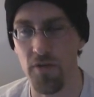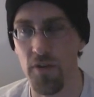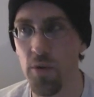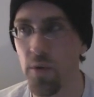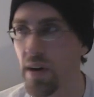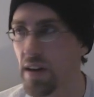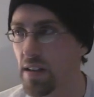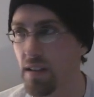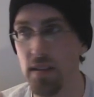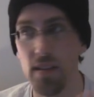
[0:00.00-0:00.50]
If you
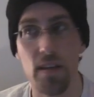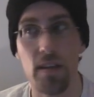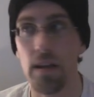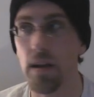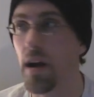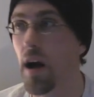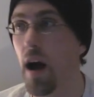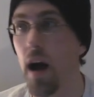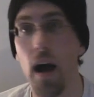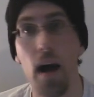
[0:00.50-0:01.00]
want to see
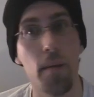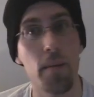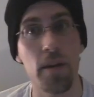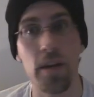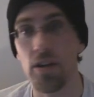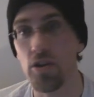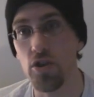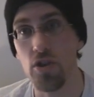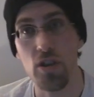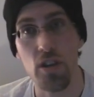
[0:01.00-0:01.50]
the
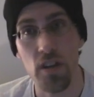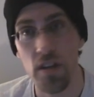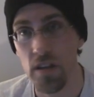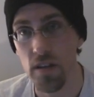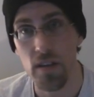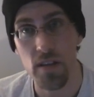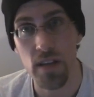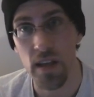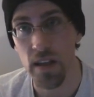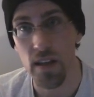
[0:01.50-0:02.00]
comedy
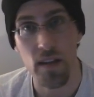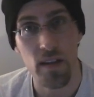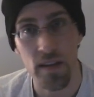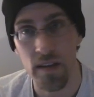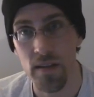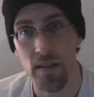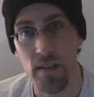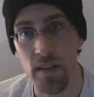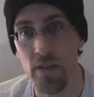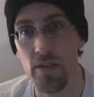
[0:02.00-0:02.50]
genius that
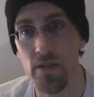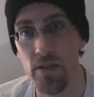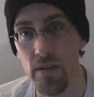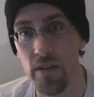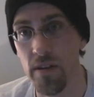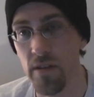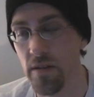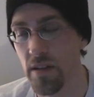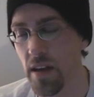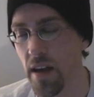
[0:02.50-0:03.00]
is Nick
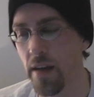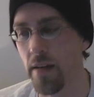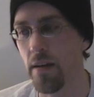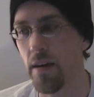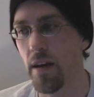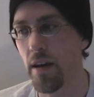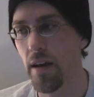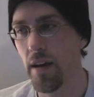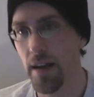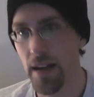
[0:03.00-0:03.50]
Studio 10,
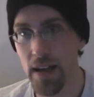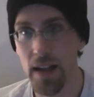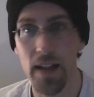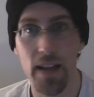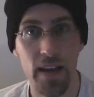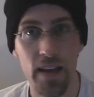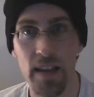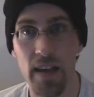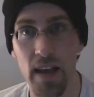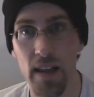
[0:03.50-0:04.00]

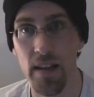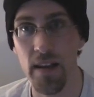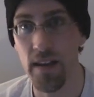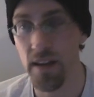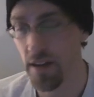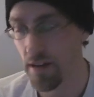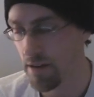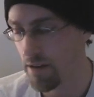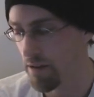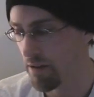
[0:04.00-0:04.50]
click that
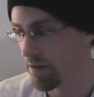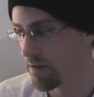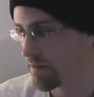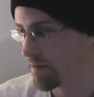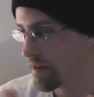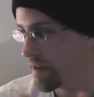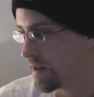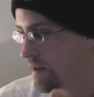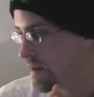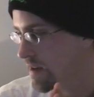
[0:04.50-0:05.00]
link at your
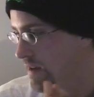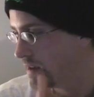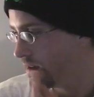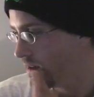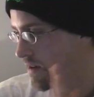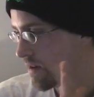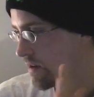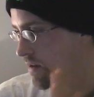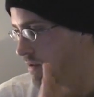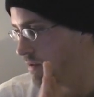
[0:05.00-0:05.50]

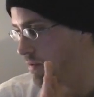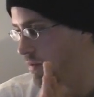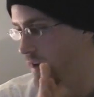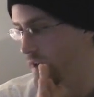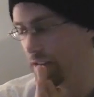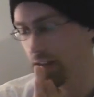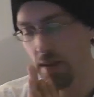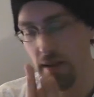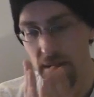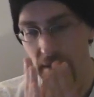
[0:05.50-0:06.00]
own
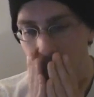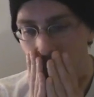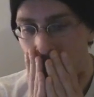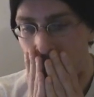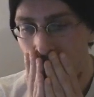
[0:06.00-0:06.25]
risk.